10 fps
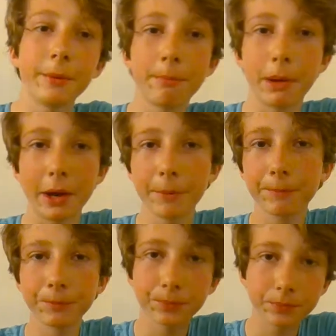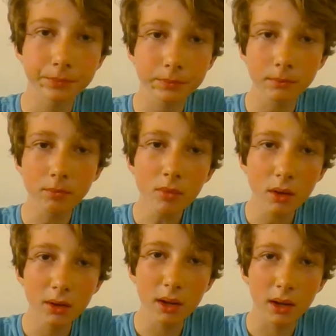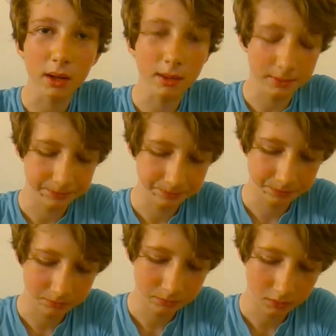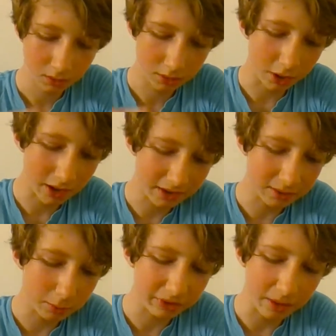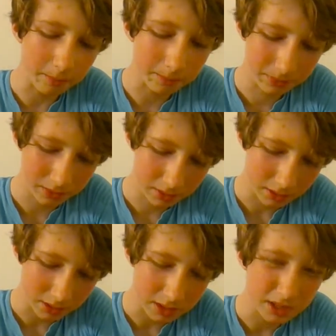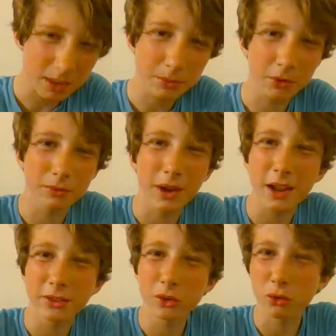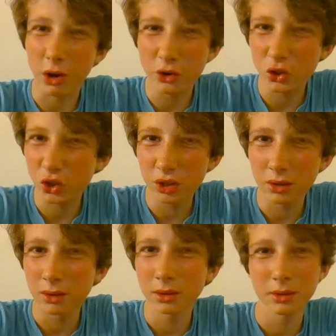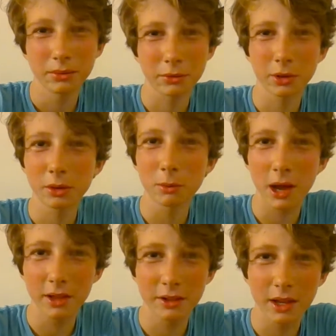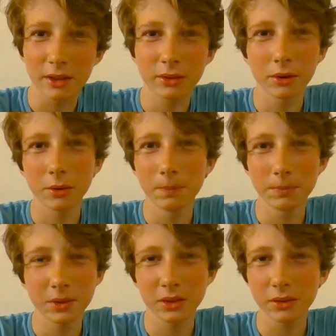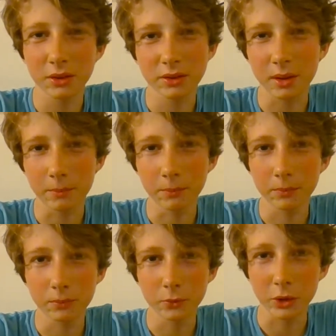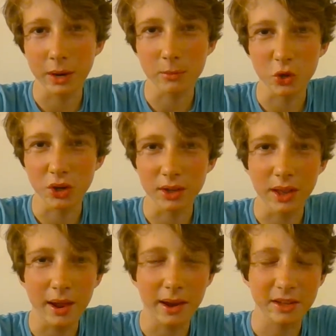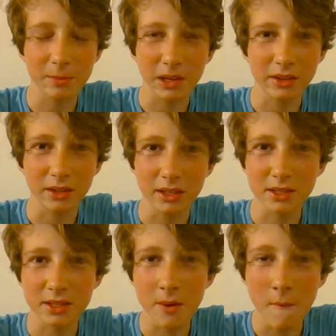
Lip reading: but I guess there was some some sort of nice crunch for a little while in there, so it's got some redemption in that aspect at least.